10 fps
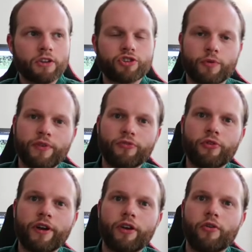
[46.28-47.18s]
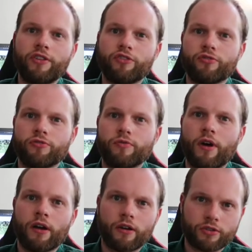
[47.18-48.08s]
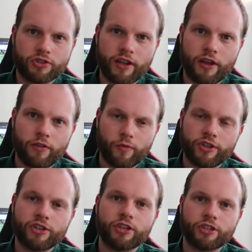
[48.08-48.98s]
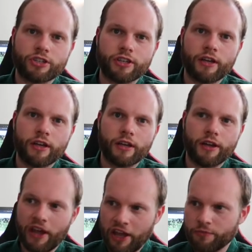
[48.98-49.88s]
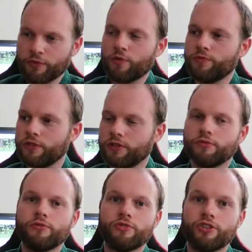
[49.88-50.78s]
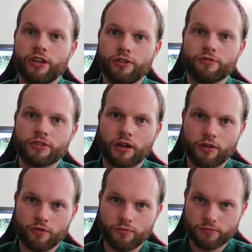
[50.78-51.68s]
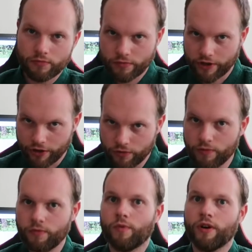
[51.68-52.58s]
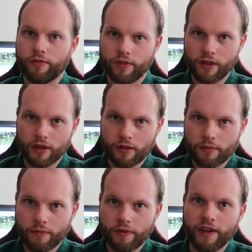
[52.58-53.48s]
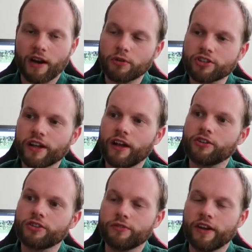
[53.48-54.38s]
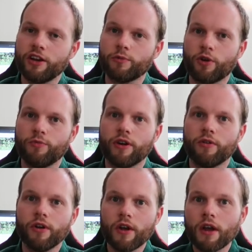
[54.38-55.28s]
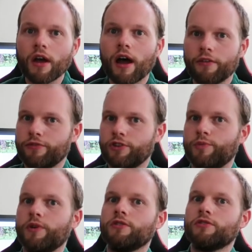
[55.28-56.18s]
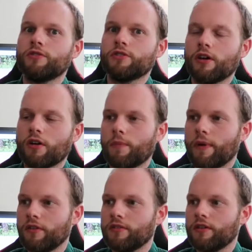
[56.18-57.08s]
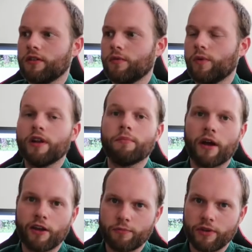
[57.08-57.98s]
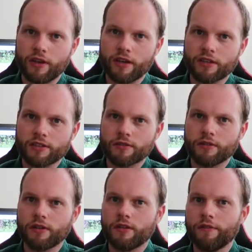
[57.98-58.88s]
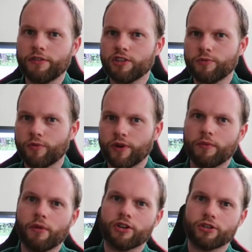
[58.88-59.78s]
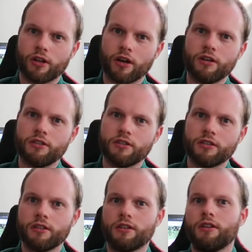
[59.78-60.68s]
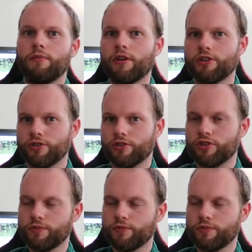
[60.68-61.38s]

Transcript: So before I go into our style, which is Haedong uh, Kumdo Jingyung Sangkum Ryu, one of the available styles of Haedong Kumdo, I first want to talk about uh, what, in my opinion, is the difference between a martial arts and a martial